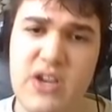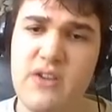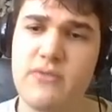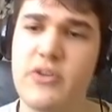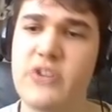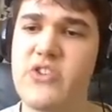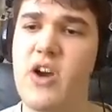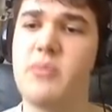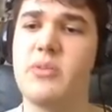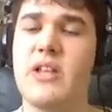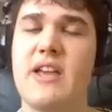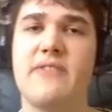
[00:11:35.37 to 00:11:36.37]
For
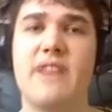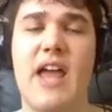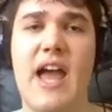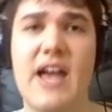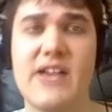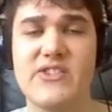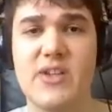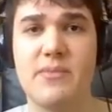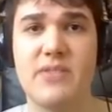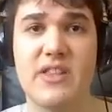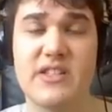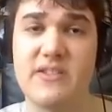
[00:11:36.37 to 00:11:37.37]
example, if it has
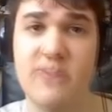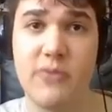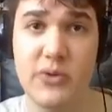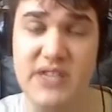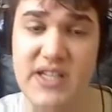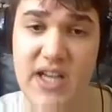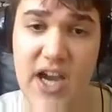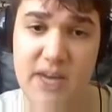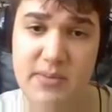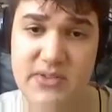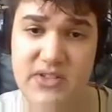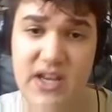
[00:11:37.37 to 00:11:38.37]
something that's at
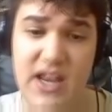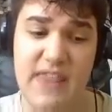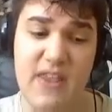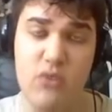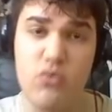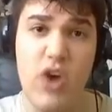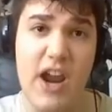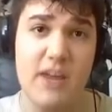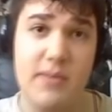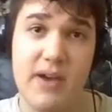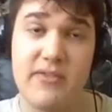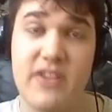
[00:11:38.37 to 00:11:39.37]
49% and then right
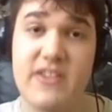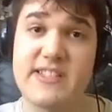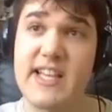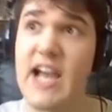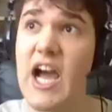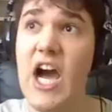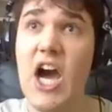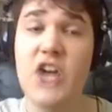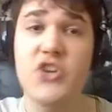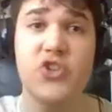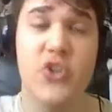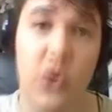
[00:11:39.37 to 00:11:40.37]
above it there's like
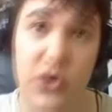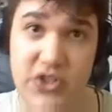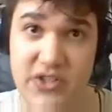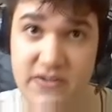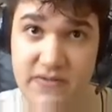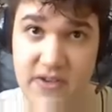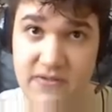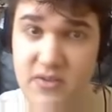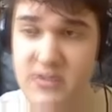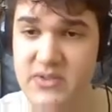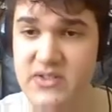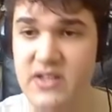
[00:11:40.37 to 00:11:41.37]
100 auctions at
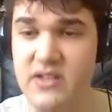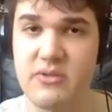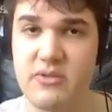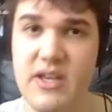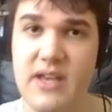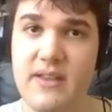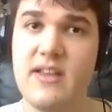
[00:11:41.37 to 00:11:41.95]
50%, okay?